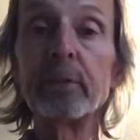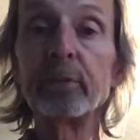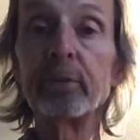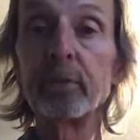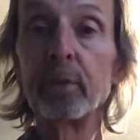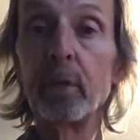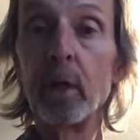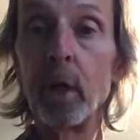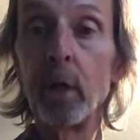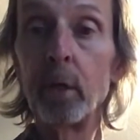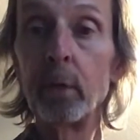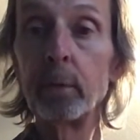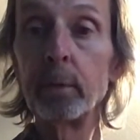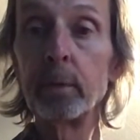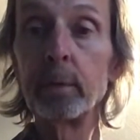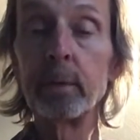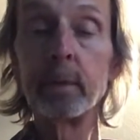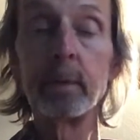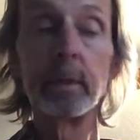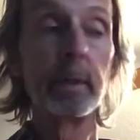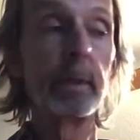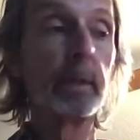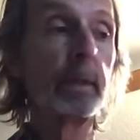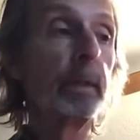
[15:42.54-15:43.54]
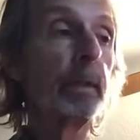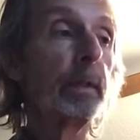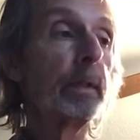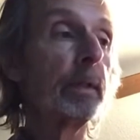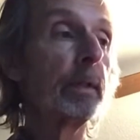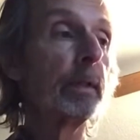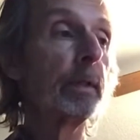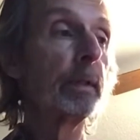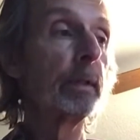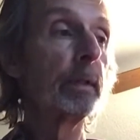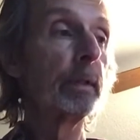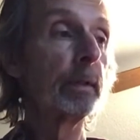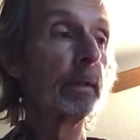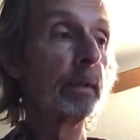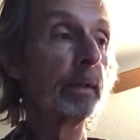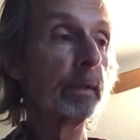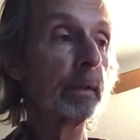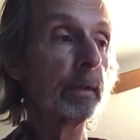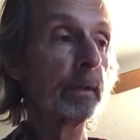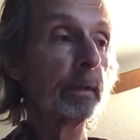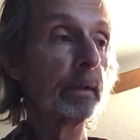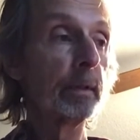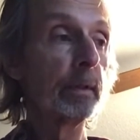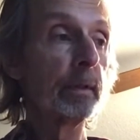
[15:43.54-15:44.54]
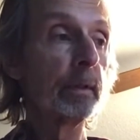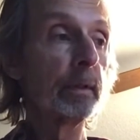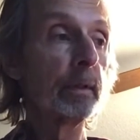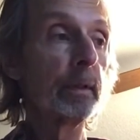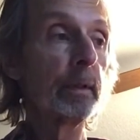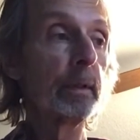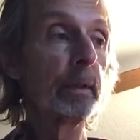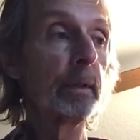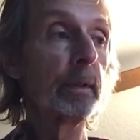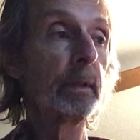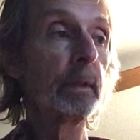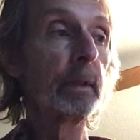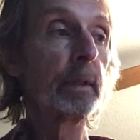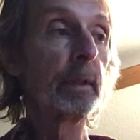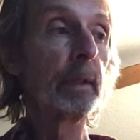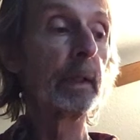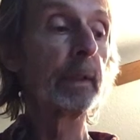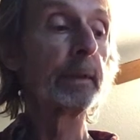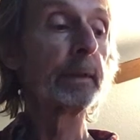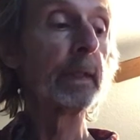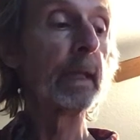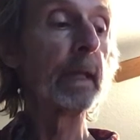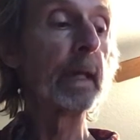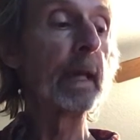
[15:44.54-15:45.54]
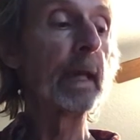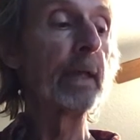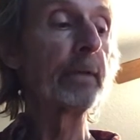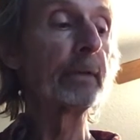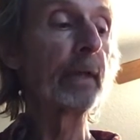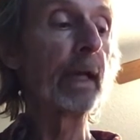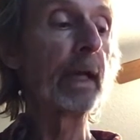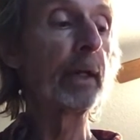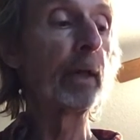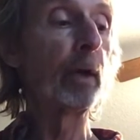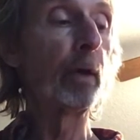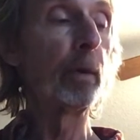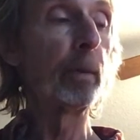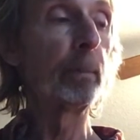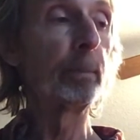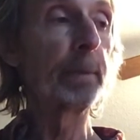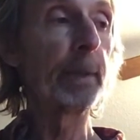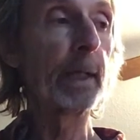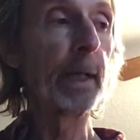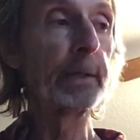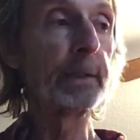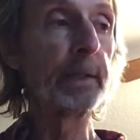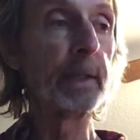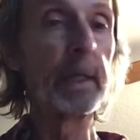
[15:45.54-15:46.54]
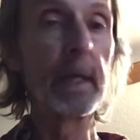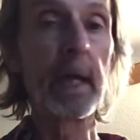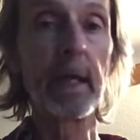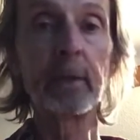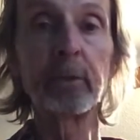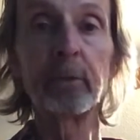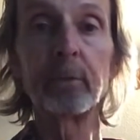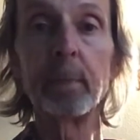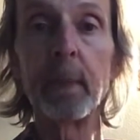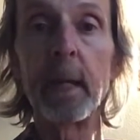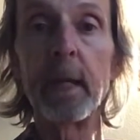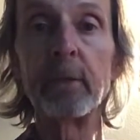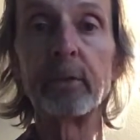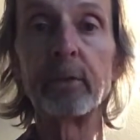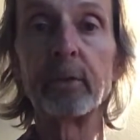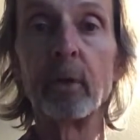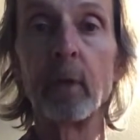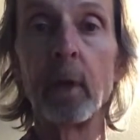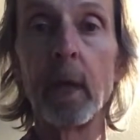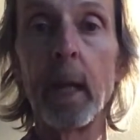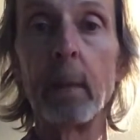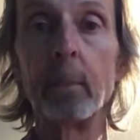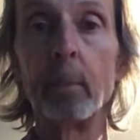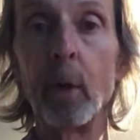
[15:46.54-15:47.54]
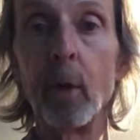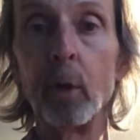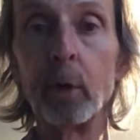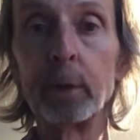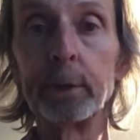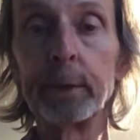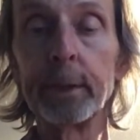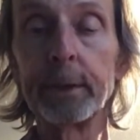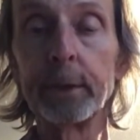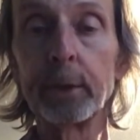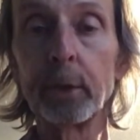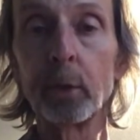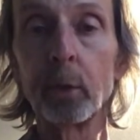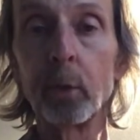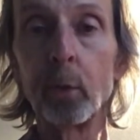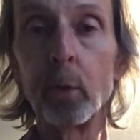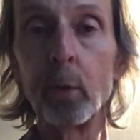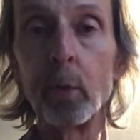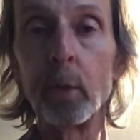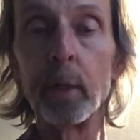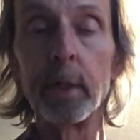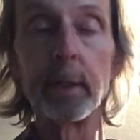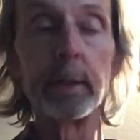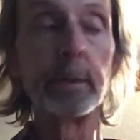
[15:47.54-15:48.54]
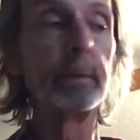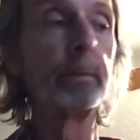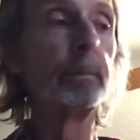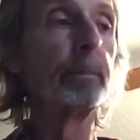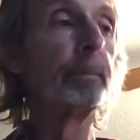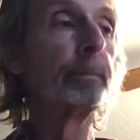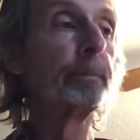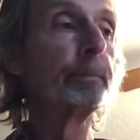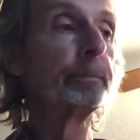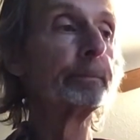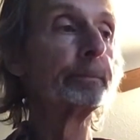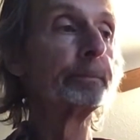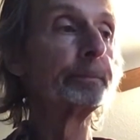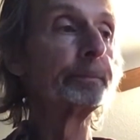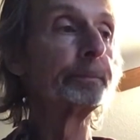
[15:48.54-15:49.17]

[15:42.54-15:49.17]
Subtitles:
bass note, then as I go and play the next bass note, I'm holding the chord.